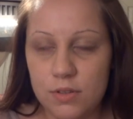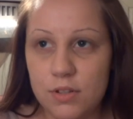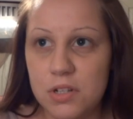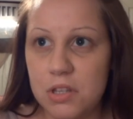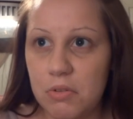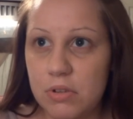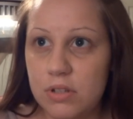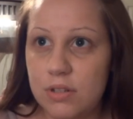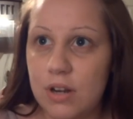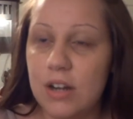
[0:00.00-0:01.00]
just so
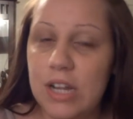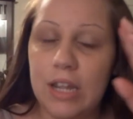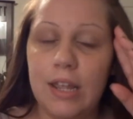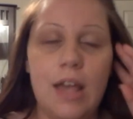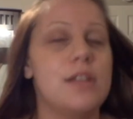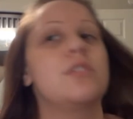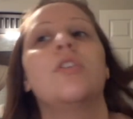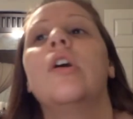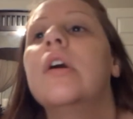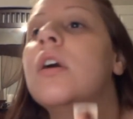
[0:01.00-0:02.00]
it's not taking as
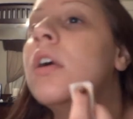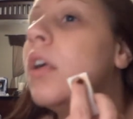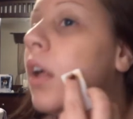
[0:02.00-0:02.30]
long.